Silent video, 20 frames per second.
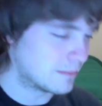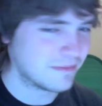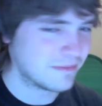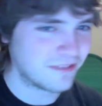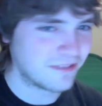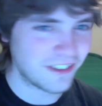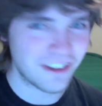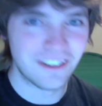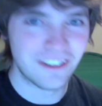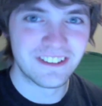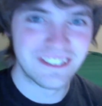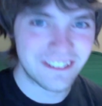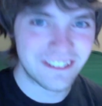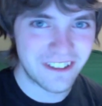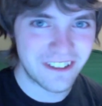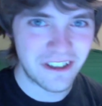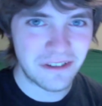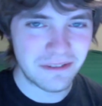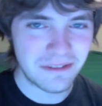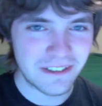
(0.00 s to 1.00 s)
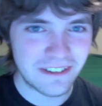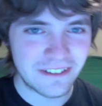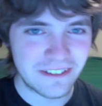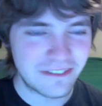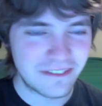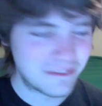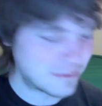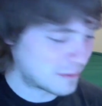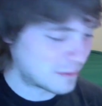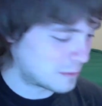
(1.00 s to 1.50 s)
For those who know me
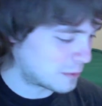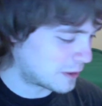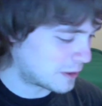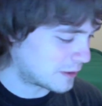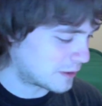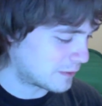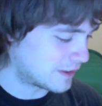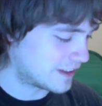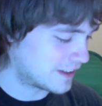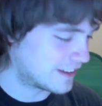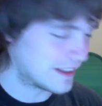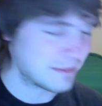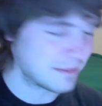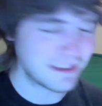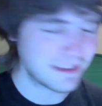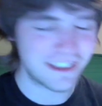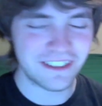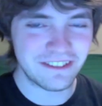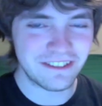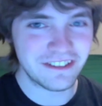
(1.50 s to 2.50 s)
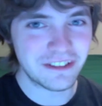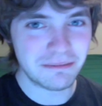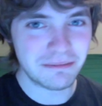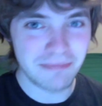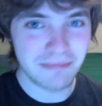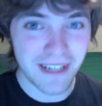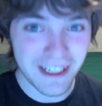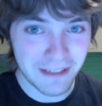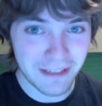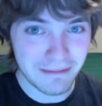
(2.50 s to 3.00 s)
quite well, I'm a huge
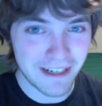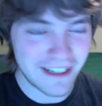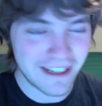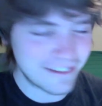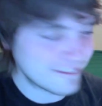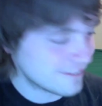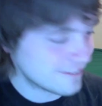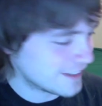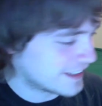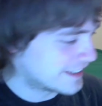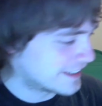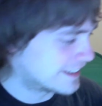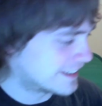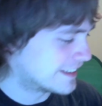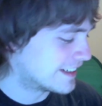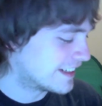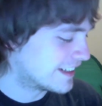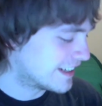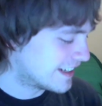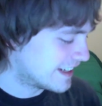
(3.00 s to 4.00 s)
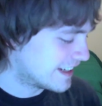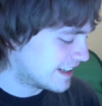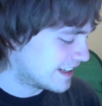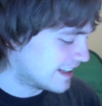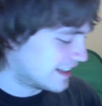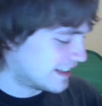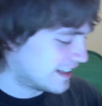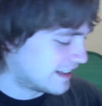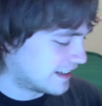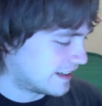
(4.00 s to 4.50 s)
Mega Man fan.
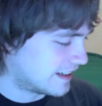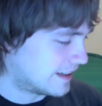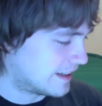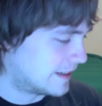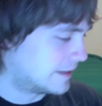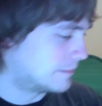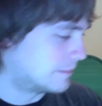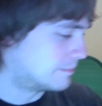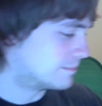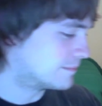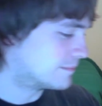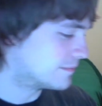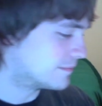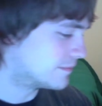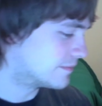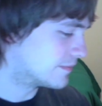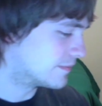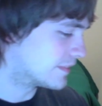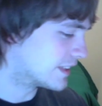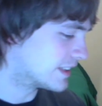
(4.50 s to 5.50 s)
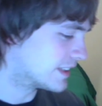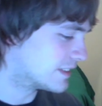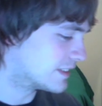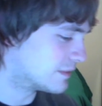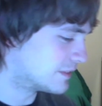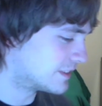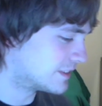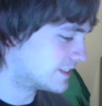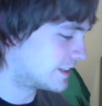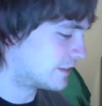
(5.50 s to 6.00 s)

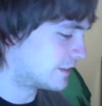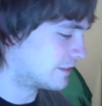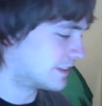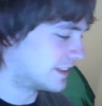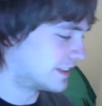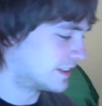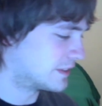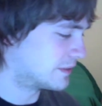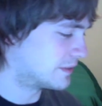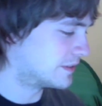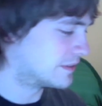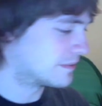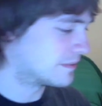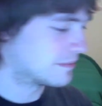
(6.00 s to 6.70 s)
We'll start with this one.